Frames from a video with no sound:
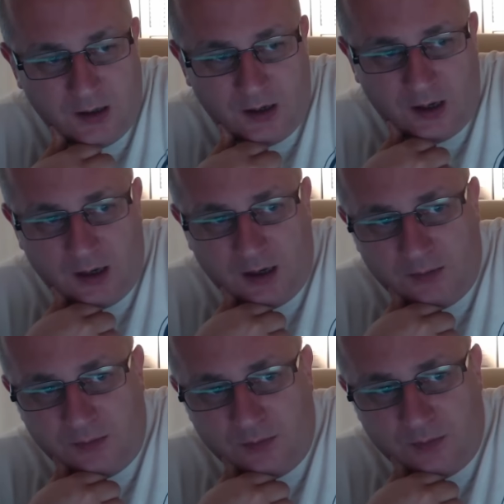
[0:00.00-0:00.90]

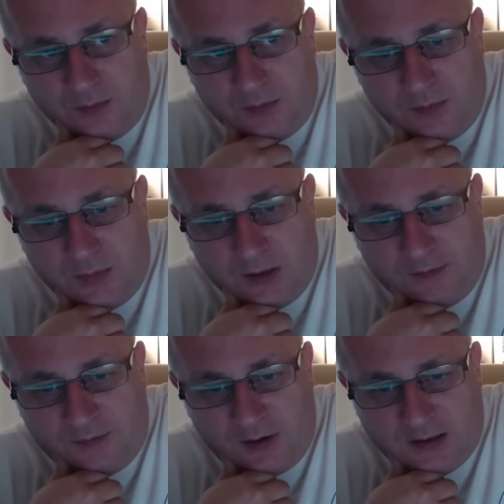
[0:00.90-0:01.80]
Um,
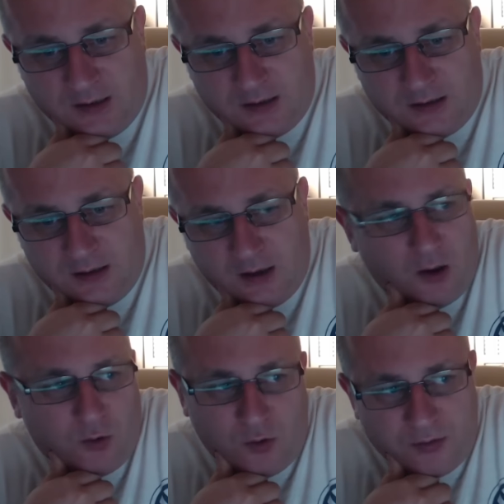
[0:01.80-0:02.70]
the fact is, the
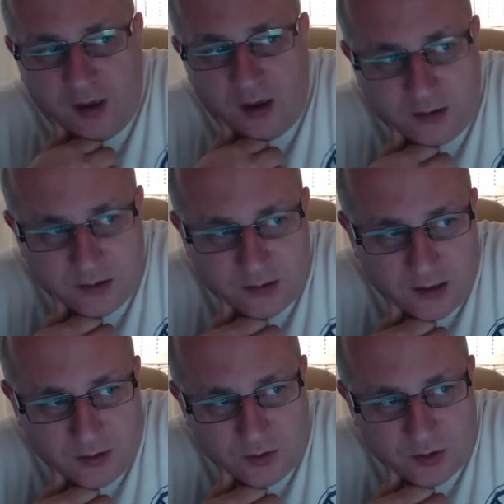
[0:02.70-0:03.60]
local thugs
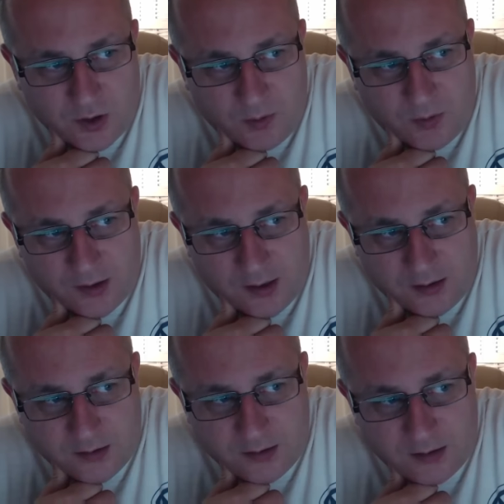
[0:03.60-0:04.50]
they do stupid
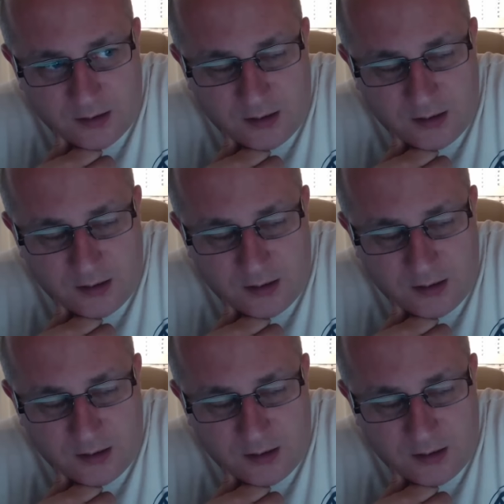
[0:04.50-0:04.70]
things.